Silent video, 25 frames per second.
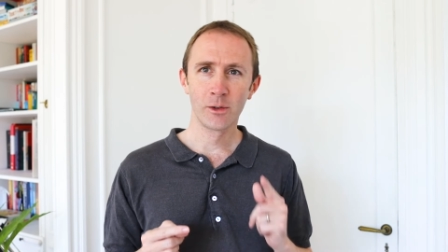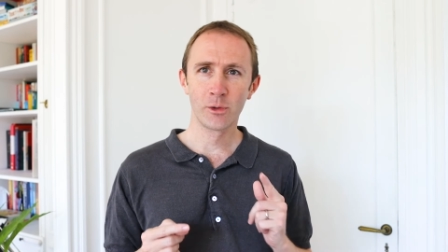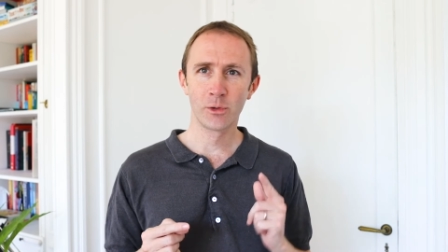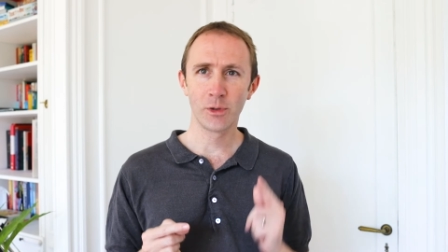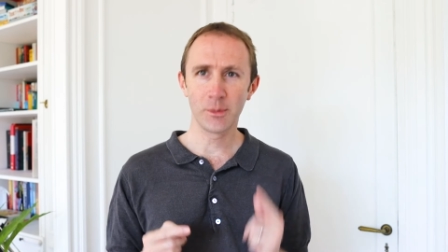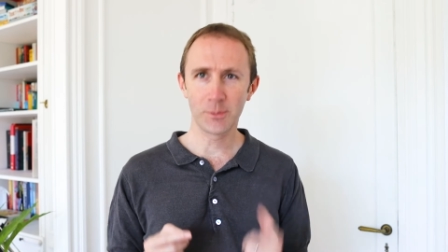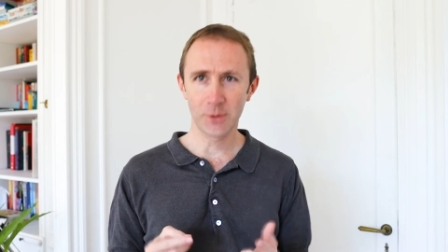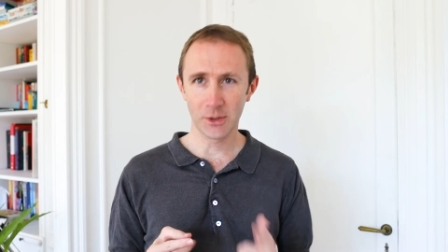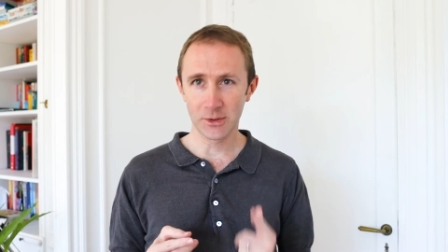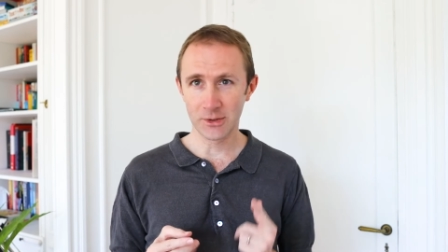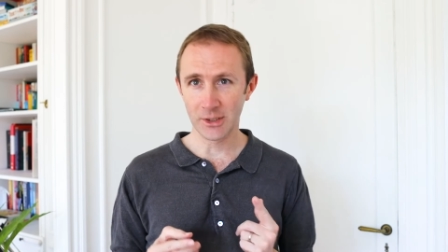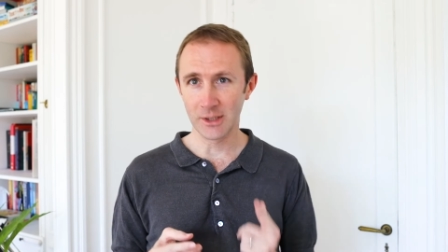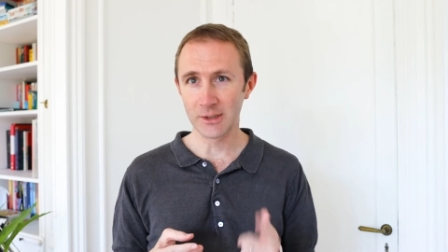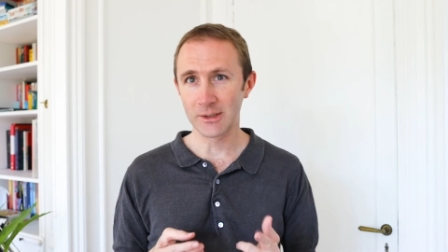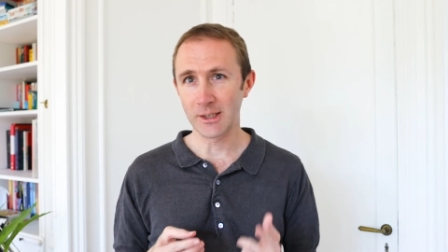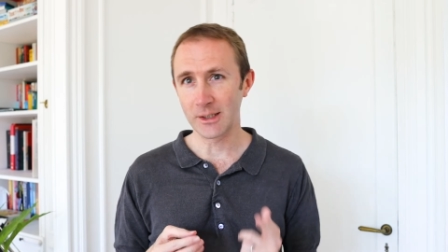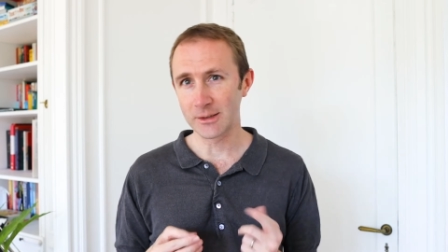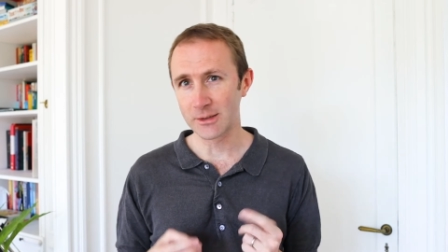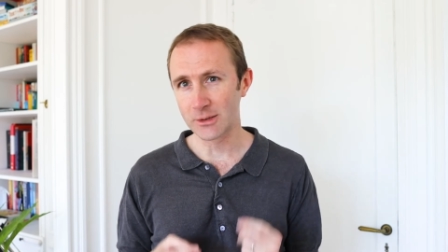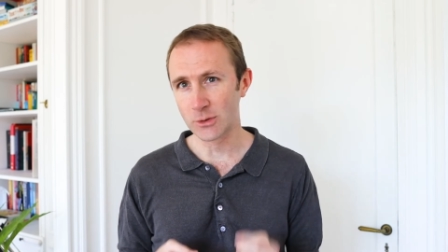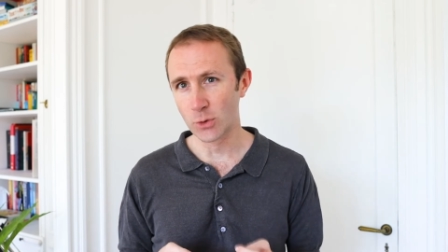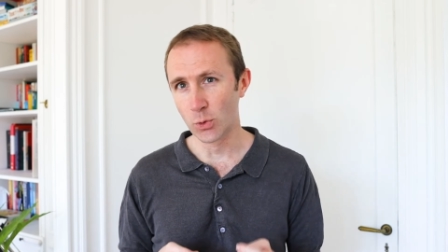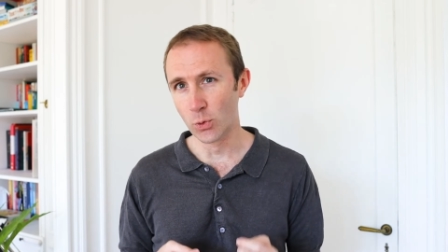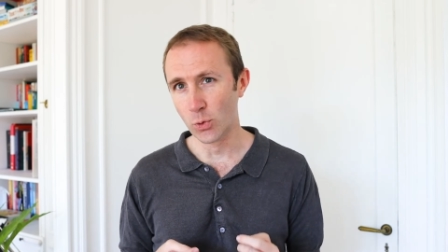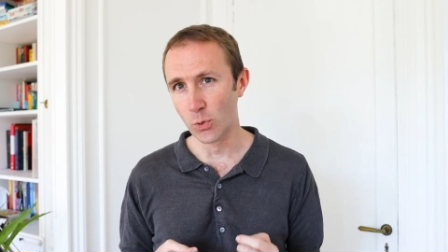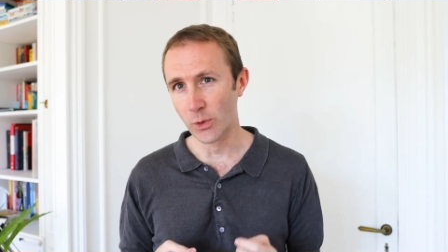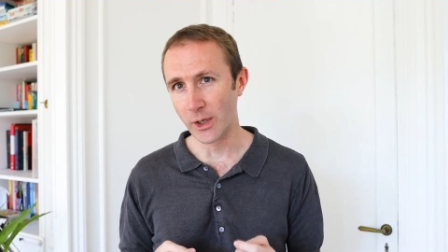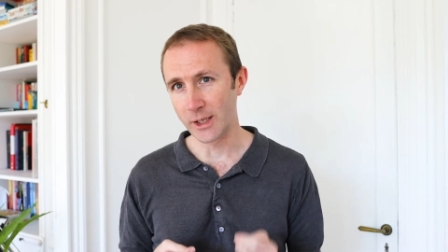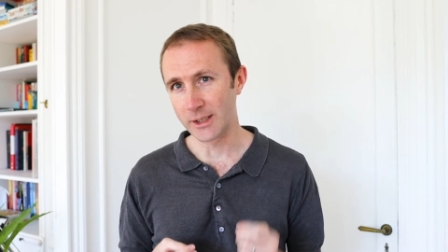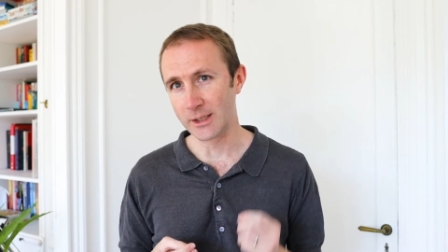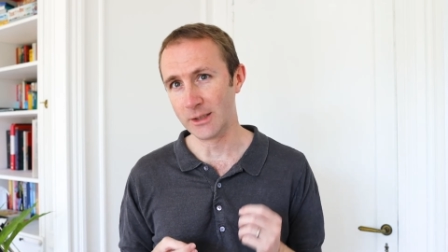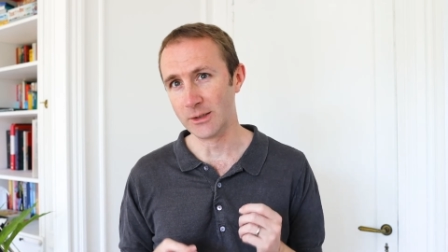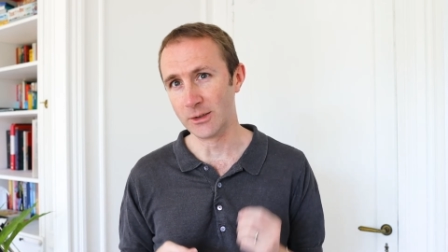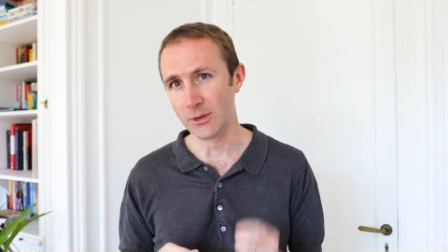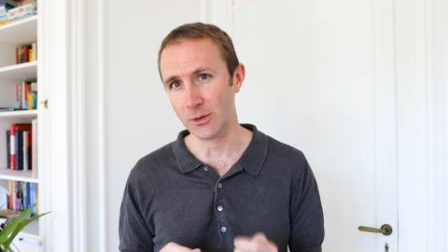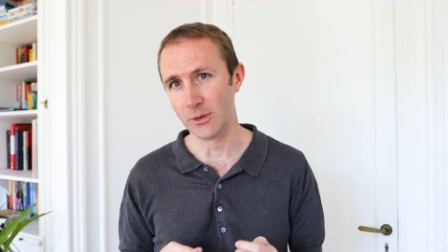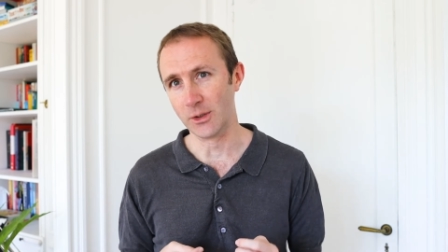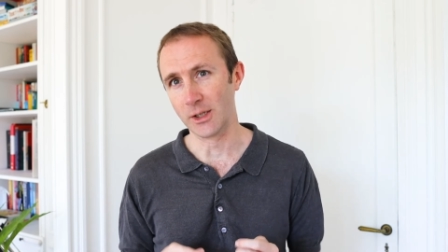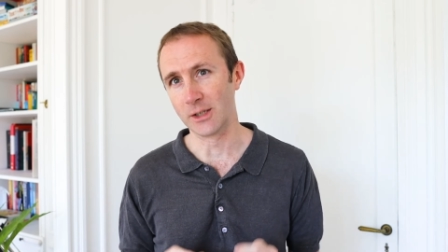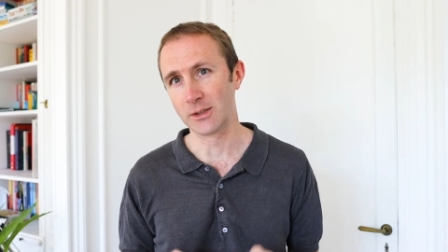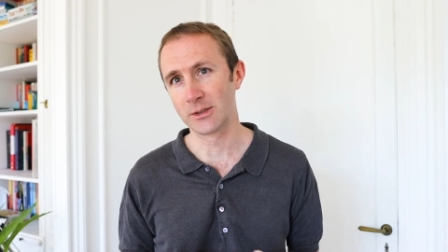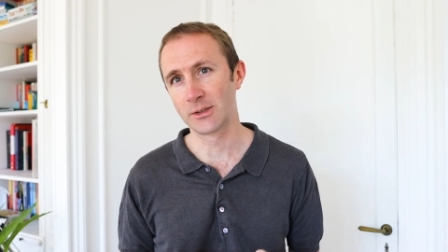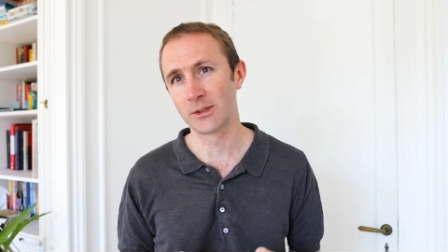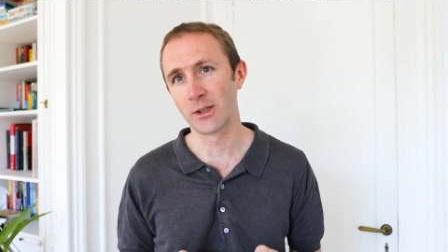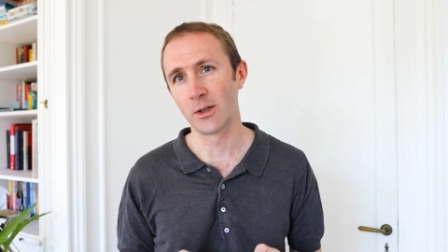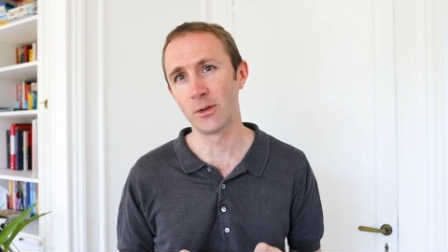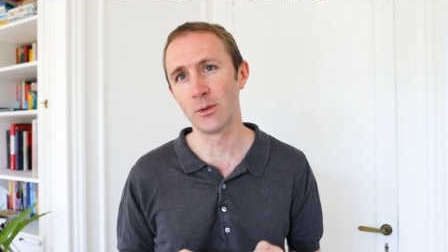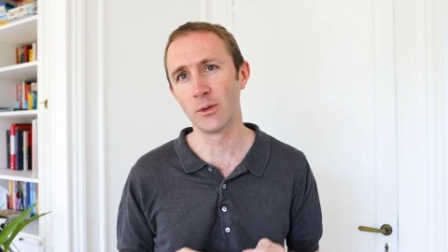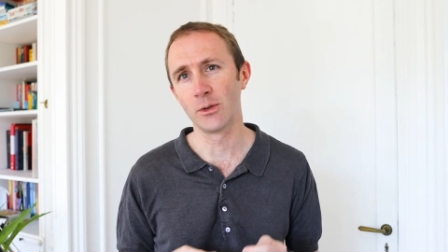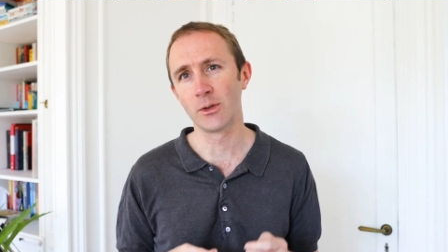CryptoSense has a tool that can do this.
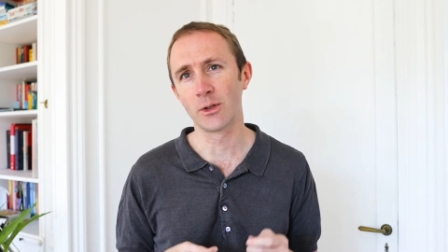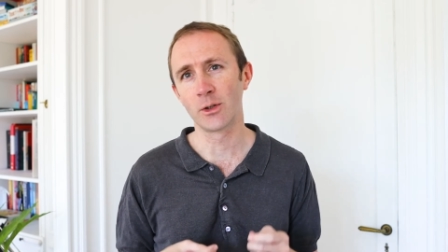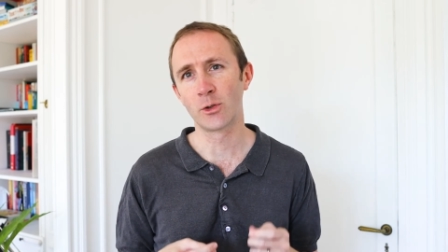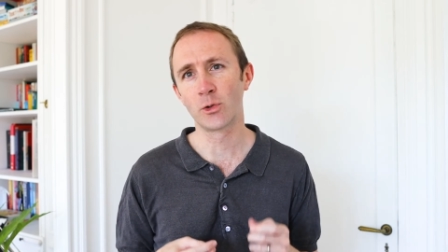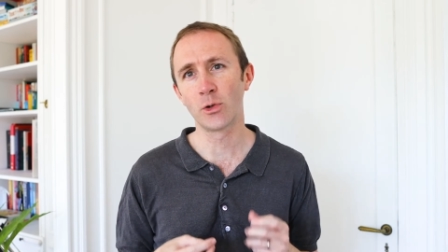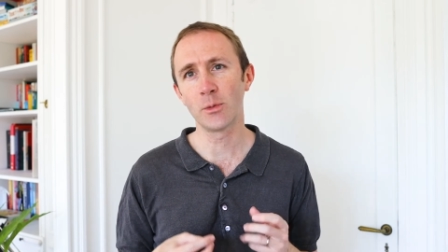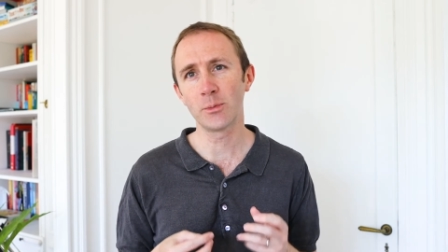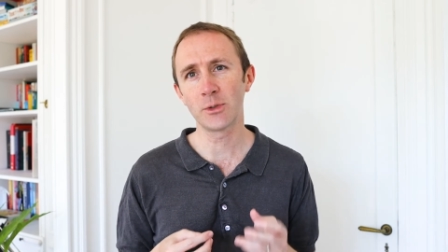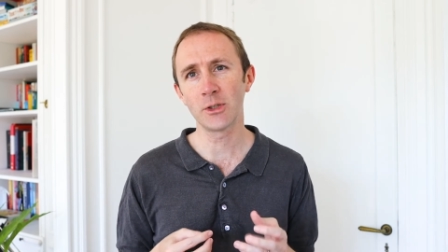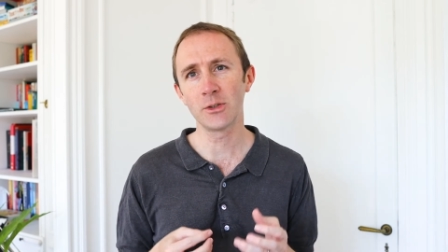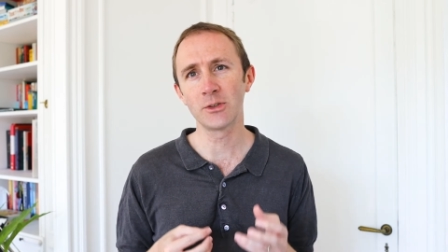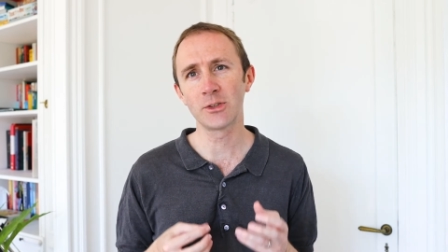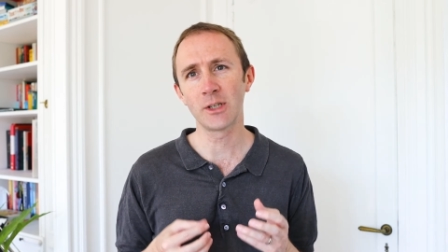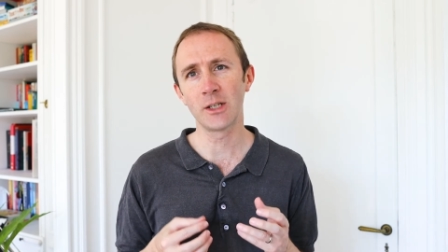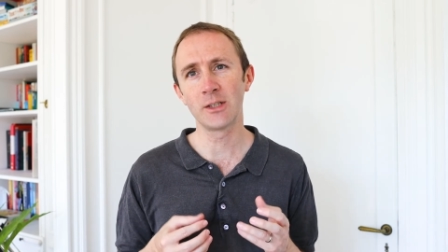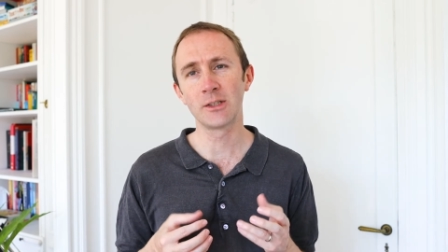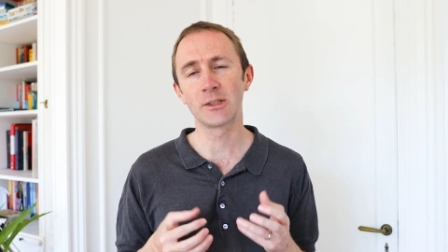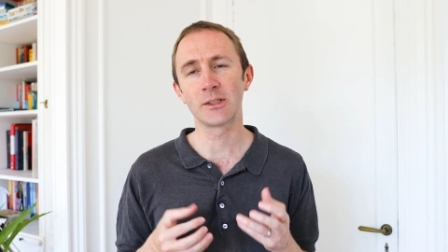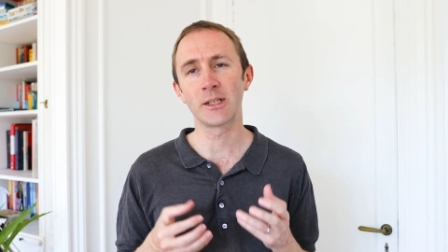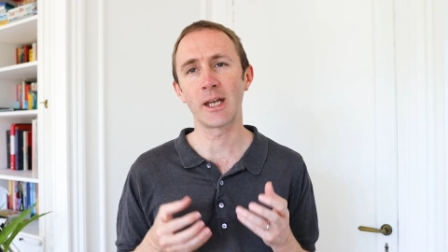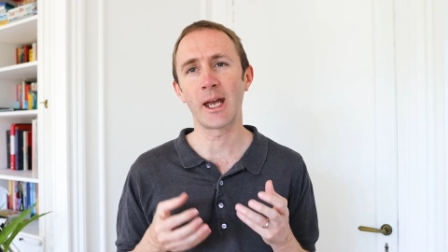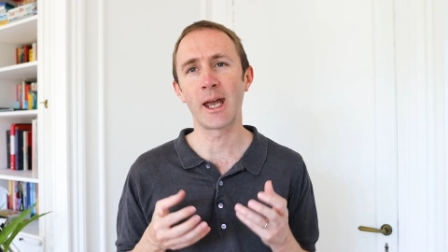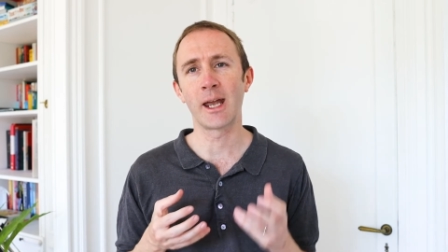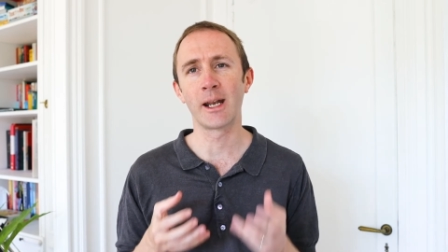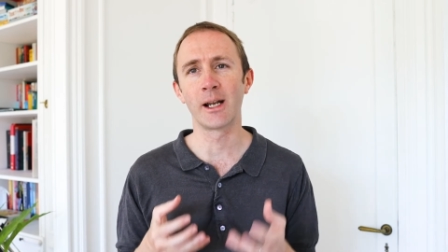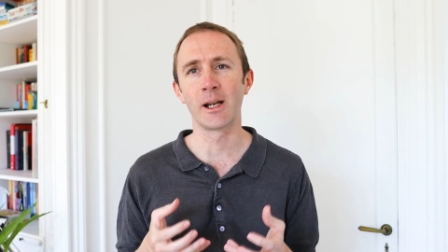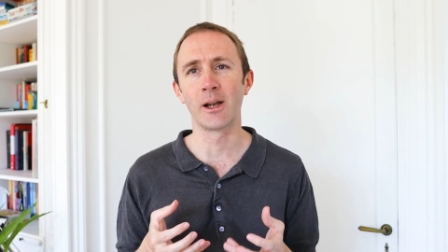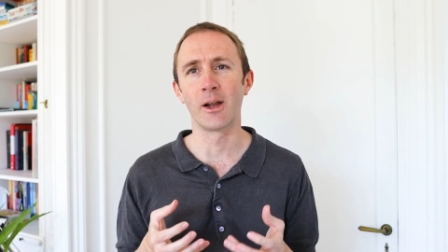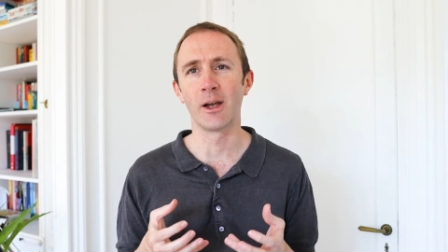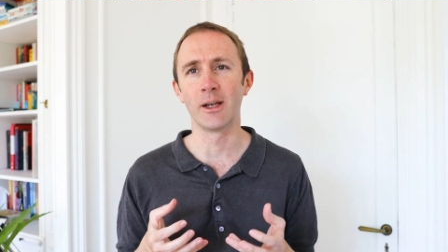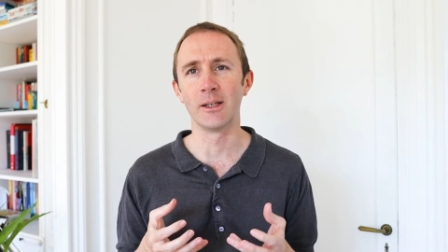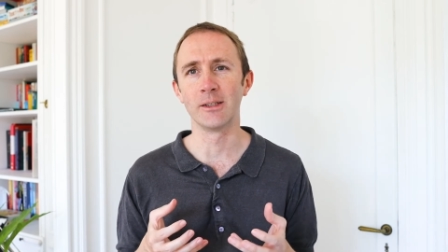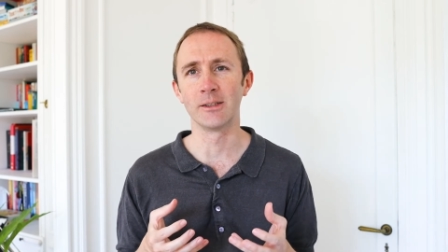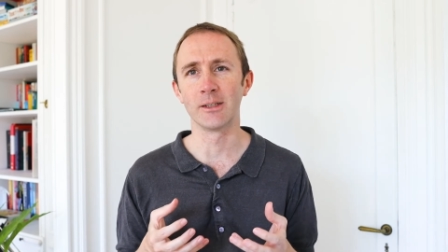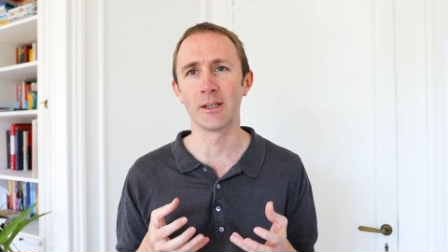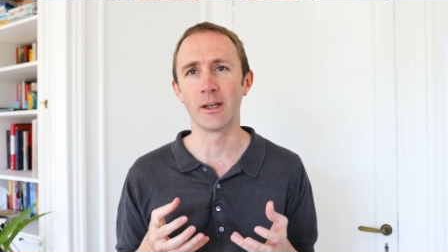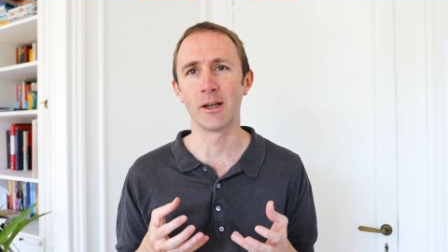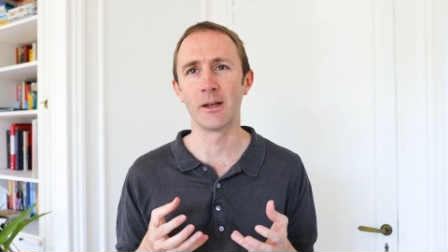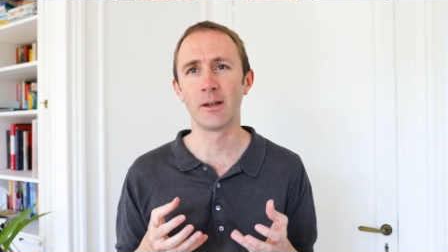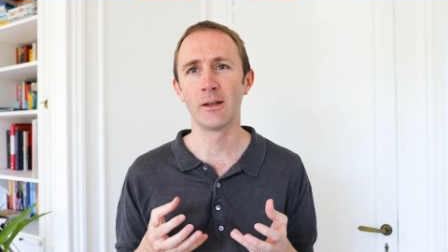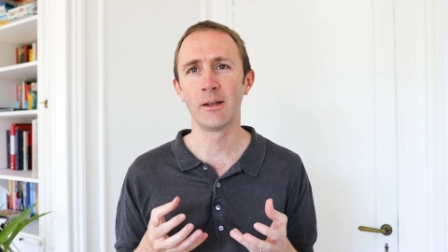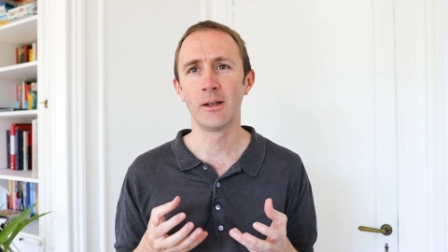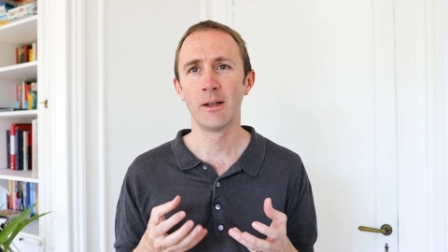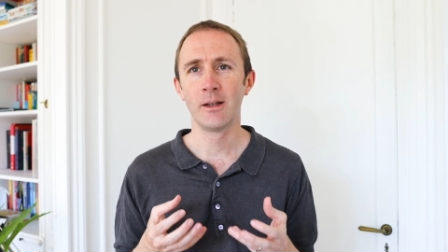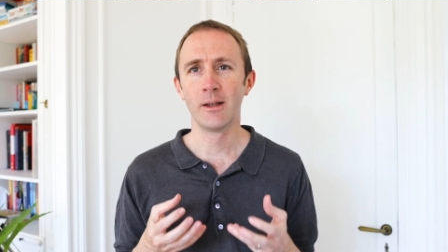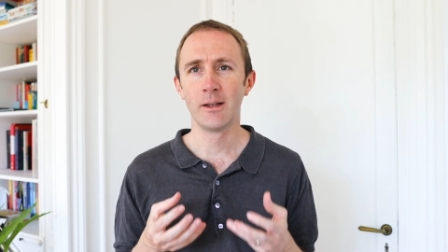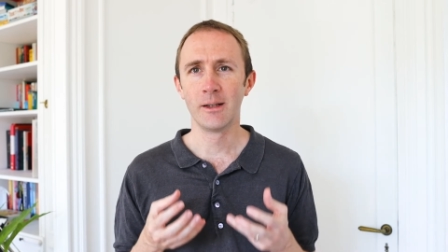So the CryptoSense analyzer